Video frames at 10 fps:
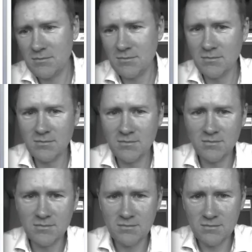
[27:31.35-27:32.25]
Mm,
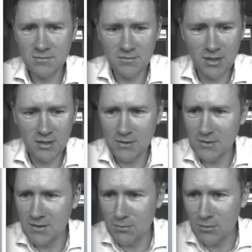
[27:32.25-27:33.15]
not so
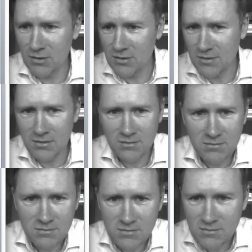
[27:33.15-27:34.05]
similar. The
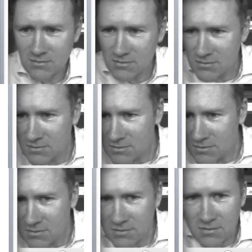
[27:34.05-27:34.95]

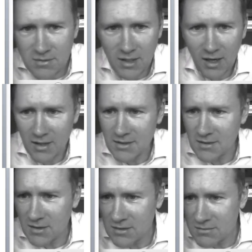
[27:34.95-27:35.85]
the eyes
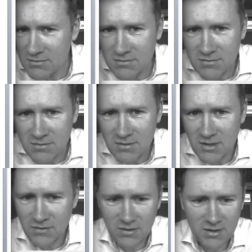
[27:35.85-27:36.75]
are
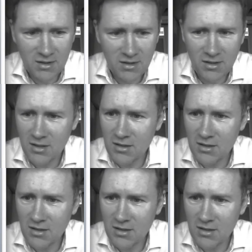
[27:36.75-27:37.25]
different, I think.